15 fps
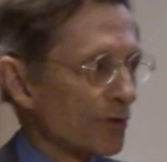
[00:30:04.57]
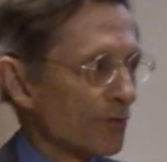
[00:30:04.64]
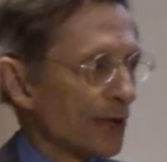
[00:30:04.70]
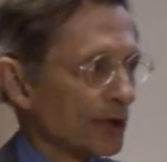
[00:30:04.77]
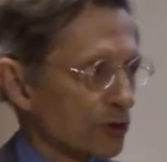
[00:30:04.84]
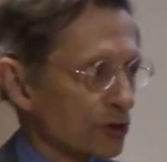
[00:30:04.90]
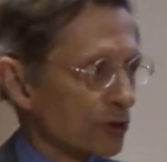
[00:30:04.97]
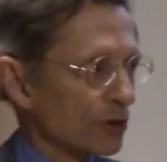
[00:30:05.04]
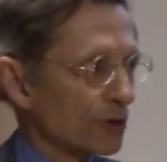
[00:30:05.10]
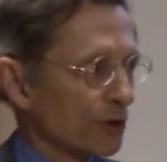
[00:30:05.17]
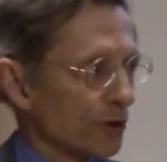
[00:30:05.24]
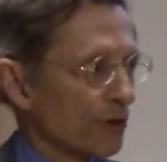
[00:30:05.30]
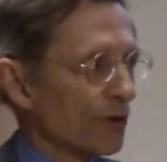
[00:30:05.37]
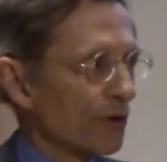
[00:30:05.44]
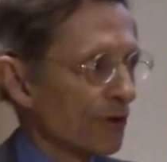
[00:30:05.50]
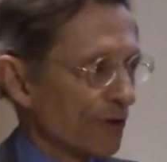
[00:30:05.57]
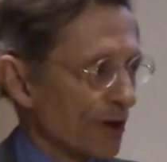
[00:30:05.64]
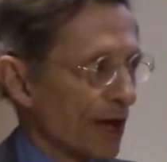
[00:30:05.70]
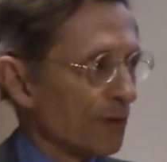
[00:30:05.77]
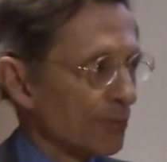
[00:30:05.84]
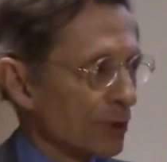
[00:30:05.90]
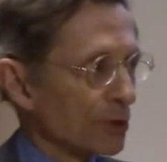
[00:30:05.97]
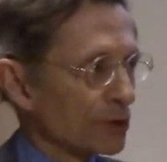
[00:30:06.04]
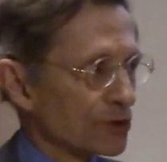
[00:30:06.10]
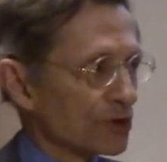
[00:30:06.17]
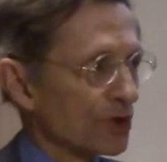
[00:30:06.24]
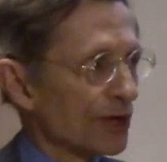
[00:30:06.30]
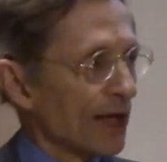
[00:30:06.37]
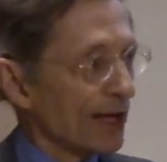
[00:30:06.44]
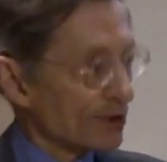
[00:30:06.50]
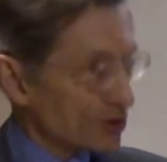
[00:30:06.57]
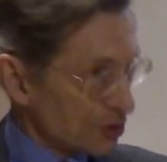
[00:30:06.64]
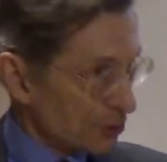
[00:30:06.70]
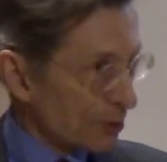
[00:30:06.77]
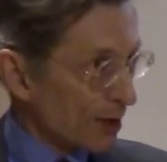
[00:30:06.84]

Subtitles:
to make sure that person has the